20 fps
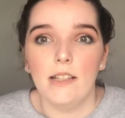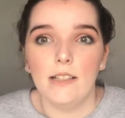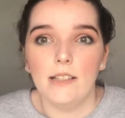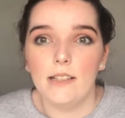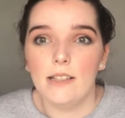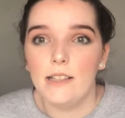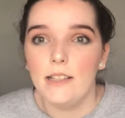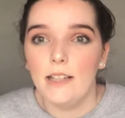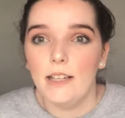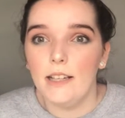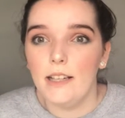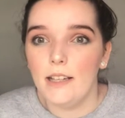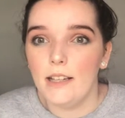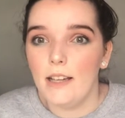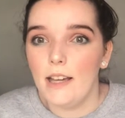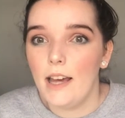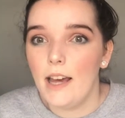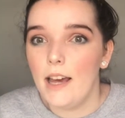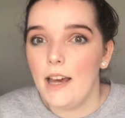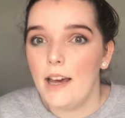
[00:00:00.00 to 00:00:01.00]

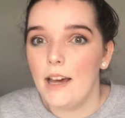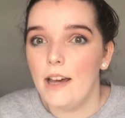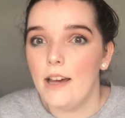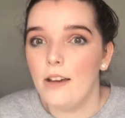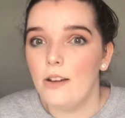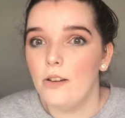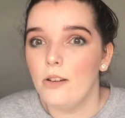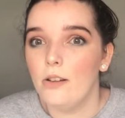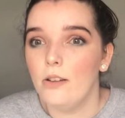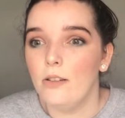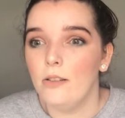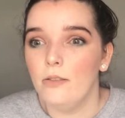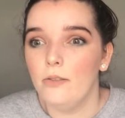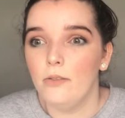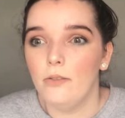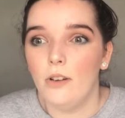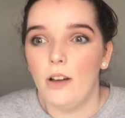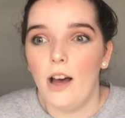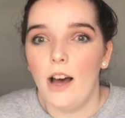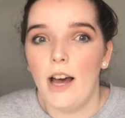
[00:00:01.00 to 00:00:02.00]
skincare
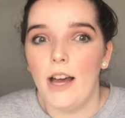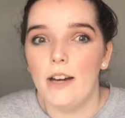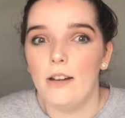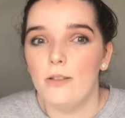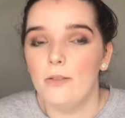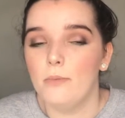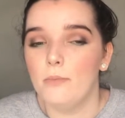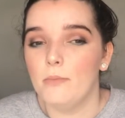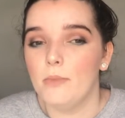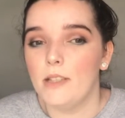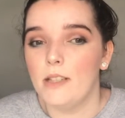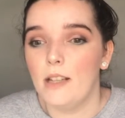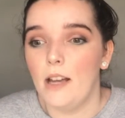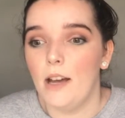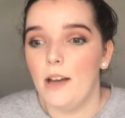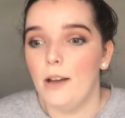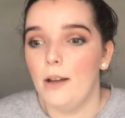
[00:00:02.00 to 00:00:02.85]
items,